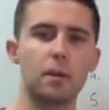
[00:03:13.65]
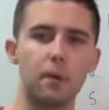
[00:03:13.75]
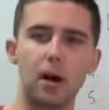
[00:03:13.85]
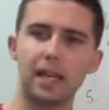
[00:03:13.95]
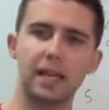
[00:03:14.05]

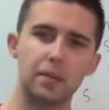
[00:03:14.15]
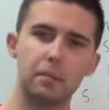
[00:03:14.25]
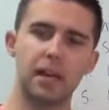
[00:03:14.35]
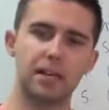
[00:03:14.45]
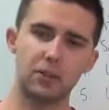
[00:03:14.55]
buy
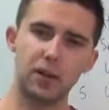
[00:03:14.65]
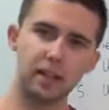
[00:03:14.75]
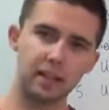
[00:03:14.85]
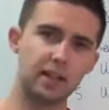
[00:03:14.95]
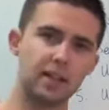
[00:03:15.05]
cupcakes or
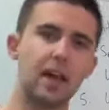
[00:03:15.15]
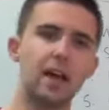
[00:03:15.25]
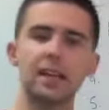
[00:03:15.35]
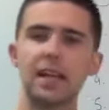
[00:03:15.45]
anything like that.